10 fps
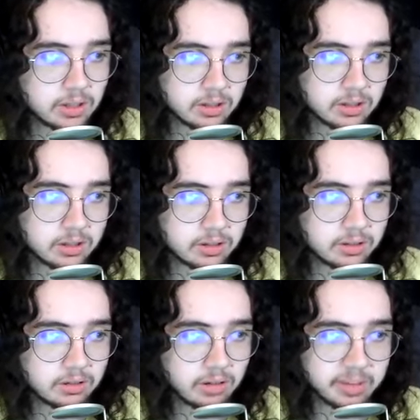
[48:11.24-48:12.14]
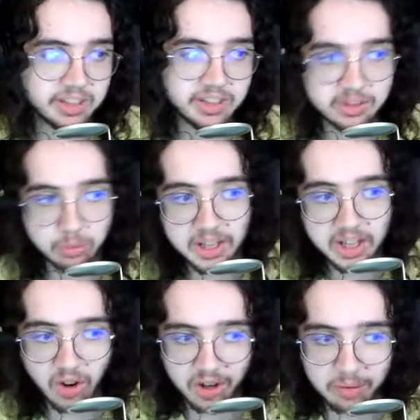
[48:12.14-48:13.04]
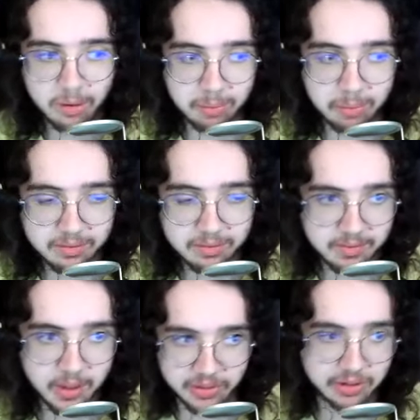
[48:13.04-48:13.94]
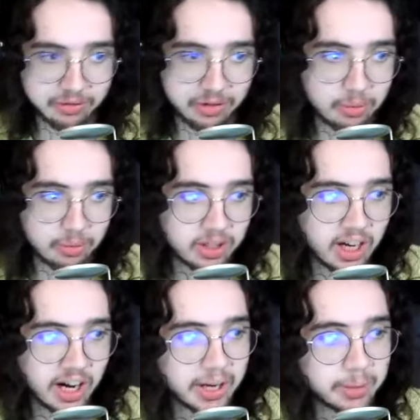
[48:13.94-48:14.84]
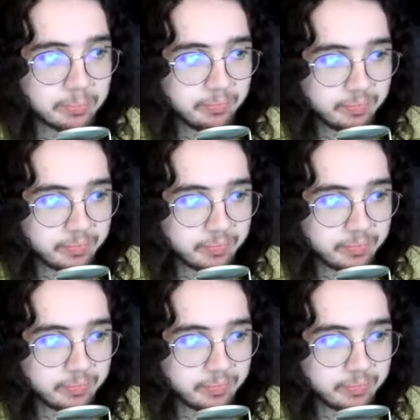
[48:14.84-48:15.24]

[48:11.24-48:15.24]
I mean, it's a weak argument, but it was a good film. Um,